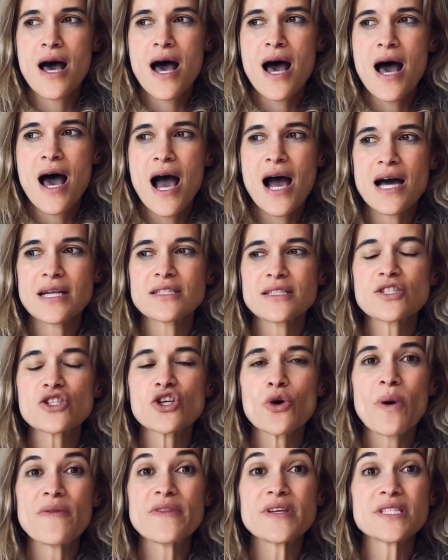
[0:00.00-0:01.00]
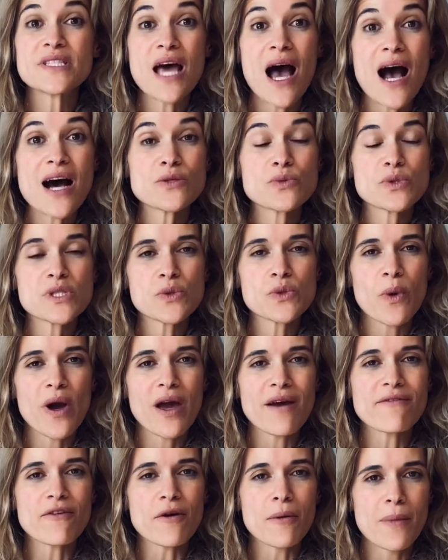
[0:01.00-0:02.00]
And so when the dad was away
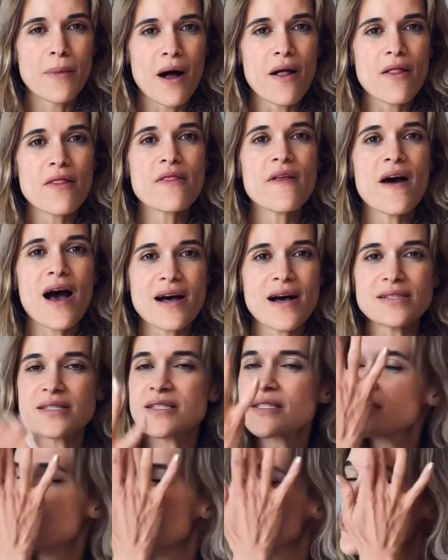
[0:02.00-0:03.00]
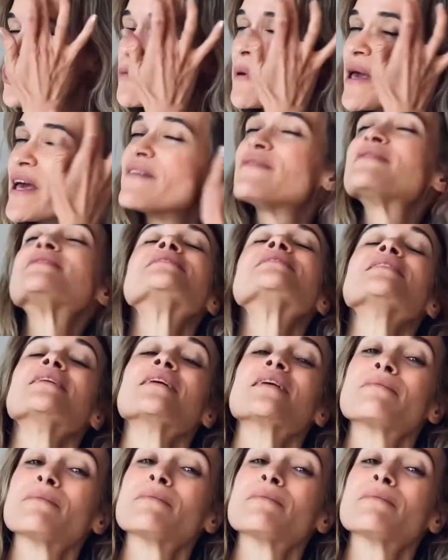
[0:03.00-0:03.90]
for a month, as you may have seen in my